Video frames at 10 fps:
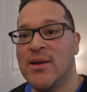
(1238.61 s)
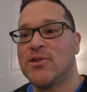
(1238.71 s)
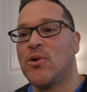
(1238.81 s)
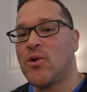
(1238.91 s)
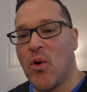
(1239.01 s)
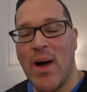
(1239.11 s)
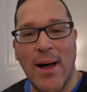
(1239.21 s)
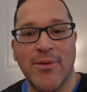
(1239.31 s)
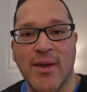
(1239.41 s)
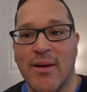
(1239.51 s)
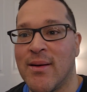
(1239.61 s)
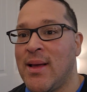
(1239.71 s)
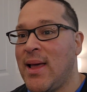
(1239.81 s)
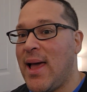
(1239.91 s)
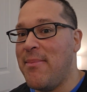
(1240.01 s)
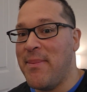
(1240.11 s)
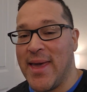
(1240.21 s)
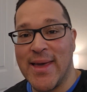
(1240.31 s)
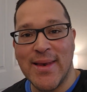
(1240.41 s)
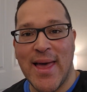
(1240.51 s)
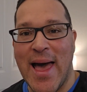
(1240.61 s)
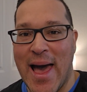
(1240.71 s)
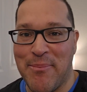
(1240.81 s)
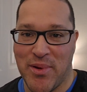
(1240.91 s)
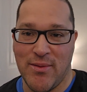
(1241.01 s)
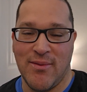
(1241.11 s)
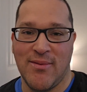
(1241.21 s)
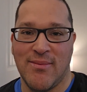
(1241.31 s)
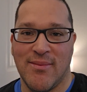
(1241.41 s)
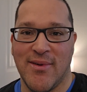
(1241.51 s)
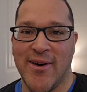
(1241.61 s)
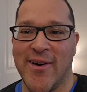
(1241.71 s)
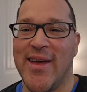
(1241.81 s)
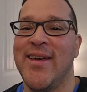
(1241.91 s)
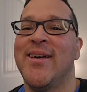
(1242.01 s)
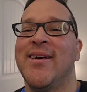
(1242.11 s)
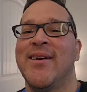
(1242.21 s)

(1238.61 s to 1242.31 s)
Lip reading: So go out there and make it happen, all right?